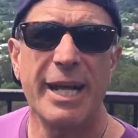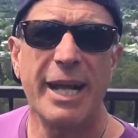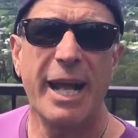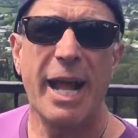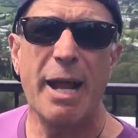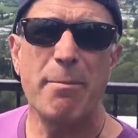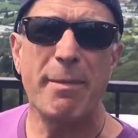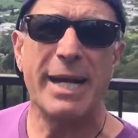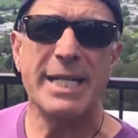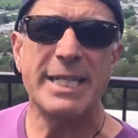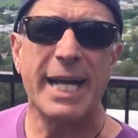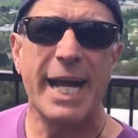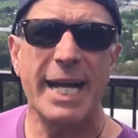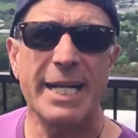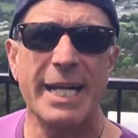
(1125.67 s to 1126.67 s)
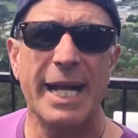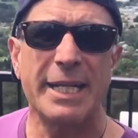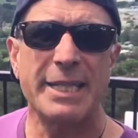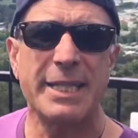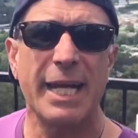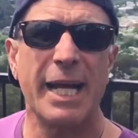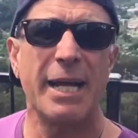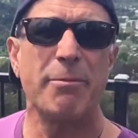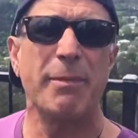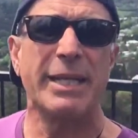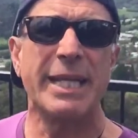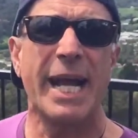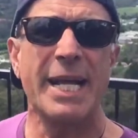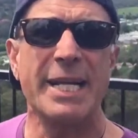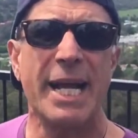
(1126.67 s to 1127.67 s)
and maintain
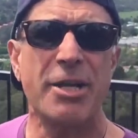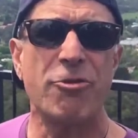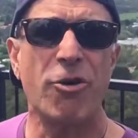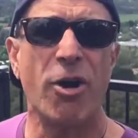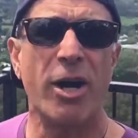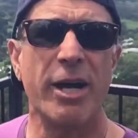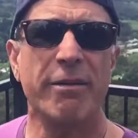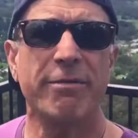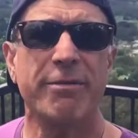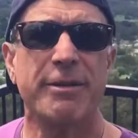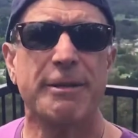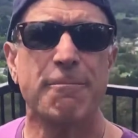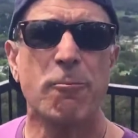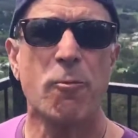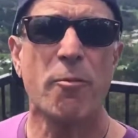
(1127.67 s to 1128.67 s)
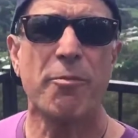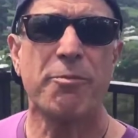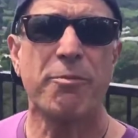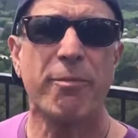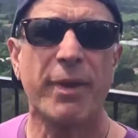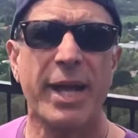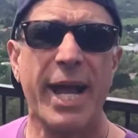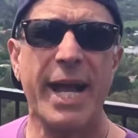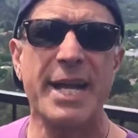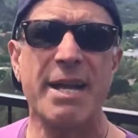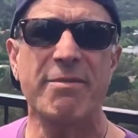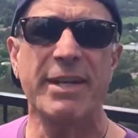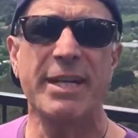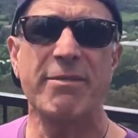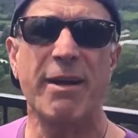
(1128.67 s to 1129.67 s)
that drive, and
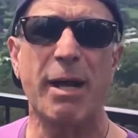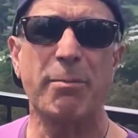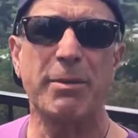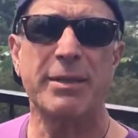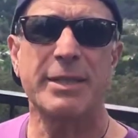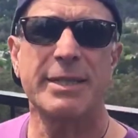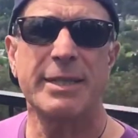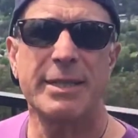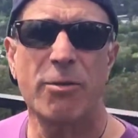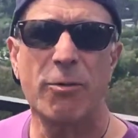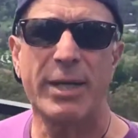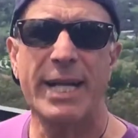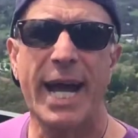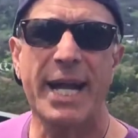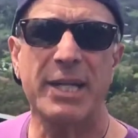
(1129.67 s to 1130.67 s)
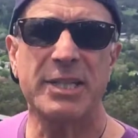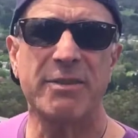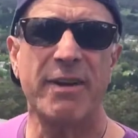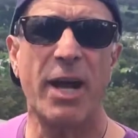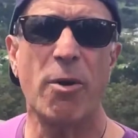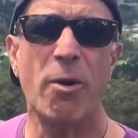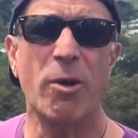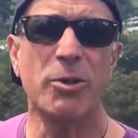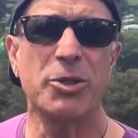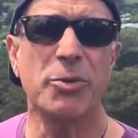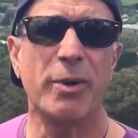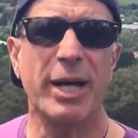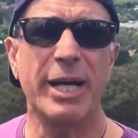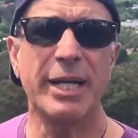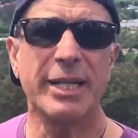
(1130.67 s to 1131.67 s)
never give up. Regardless of how old
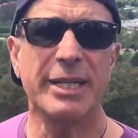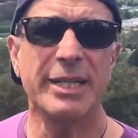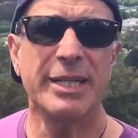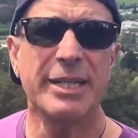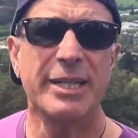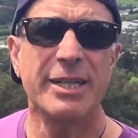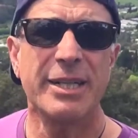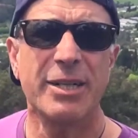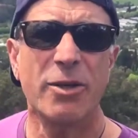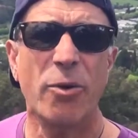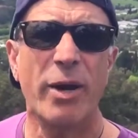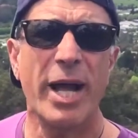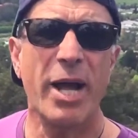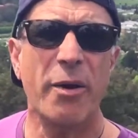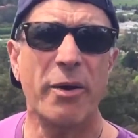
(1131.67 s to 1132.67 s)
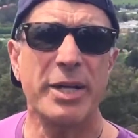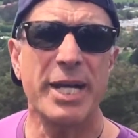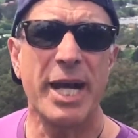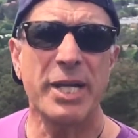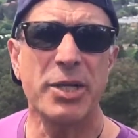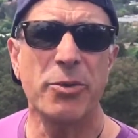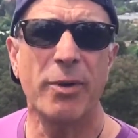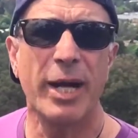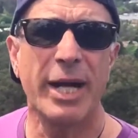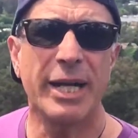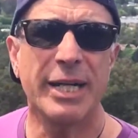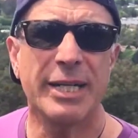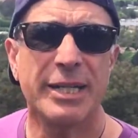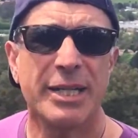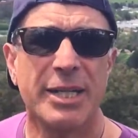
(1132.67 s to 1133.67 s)
you are or how young you
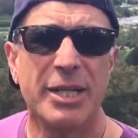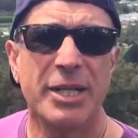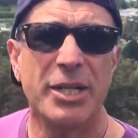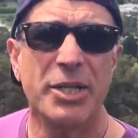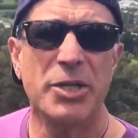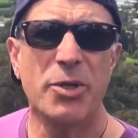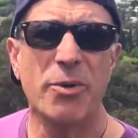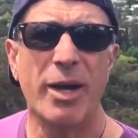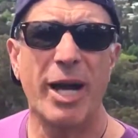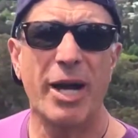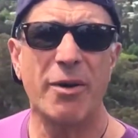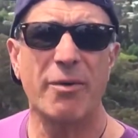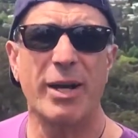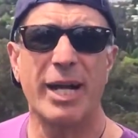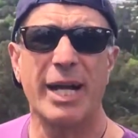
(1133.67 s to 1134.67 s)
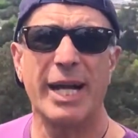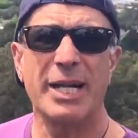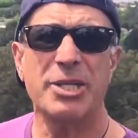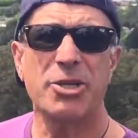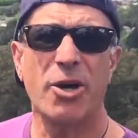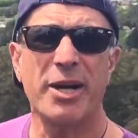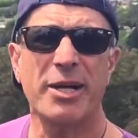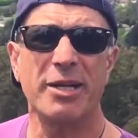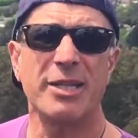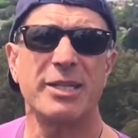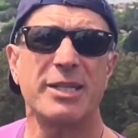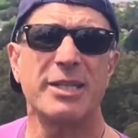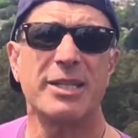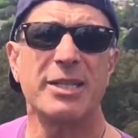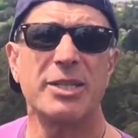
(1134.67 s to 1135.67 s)
are entitled
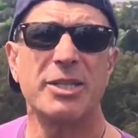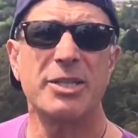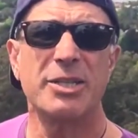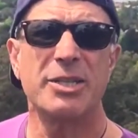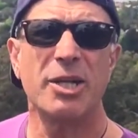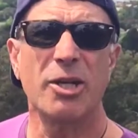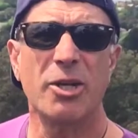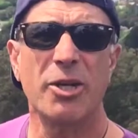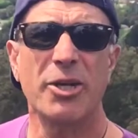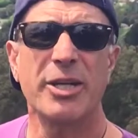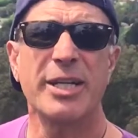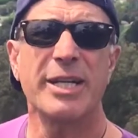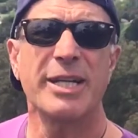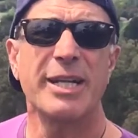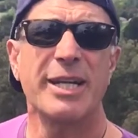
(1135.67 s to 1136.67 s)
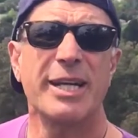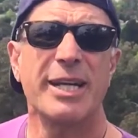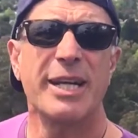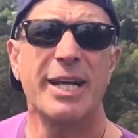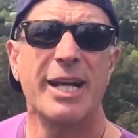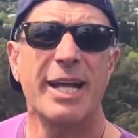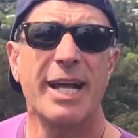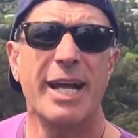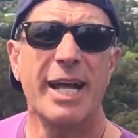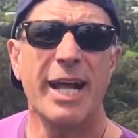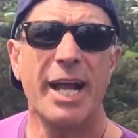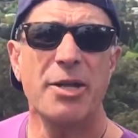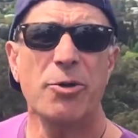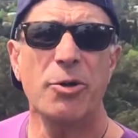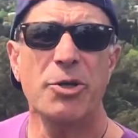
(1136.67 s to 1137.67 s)
to learn,
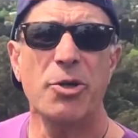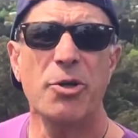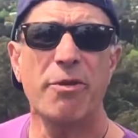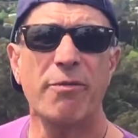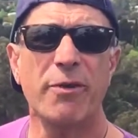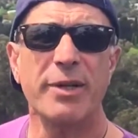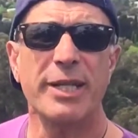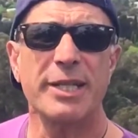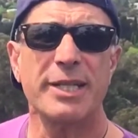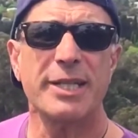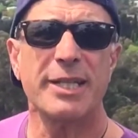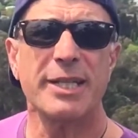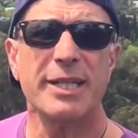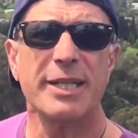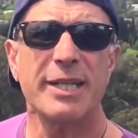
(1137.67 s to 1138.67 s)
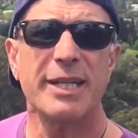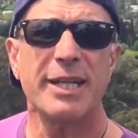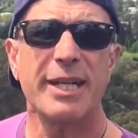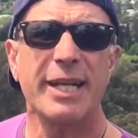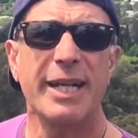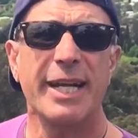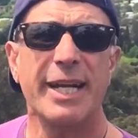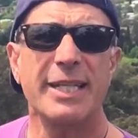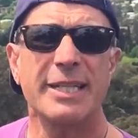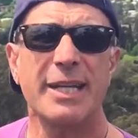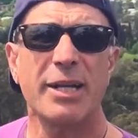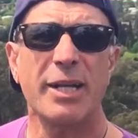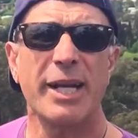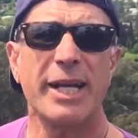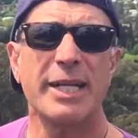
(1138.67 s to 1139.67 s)
and your youthfulness
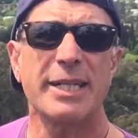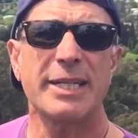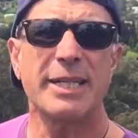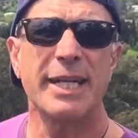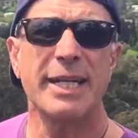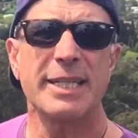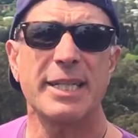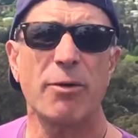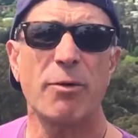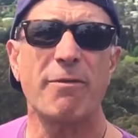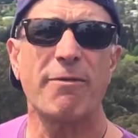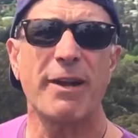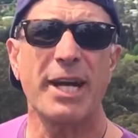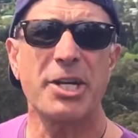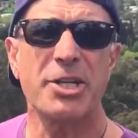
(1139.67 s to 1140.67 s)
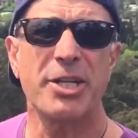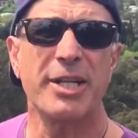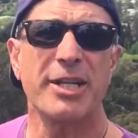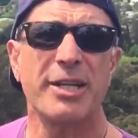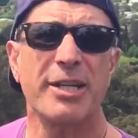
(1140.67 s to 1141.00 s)
is a reflection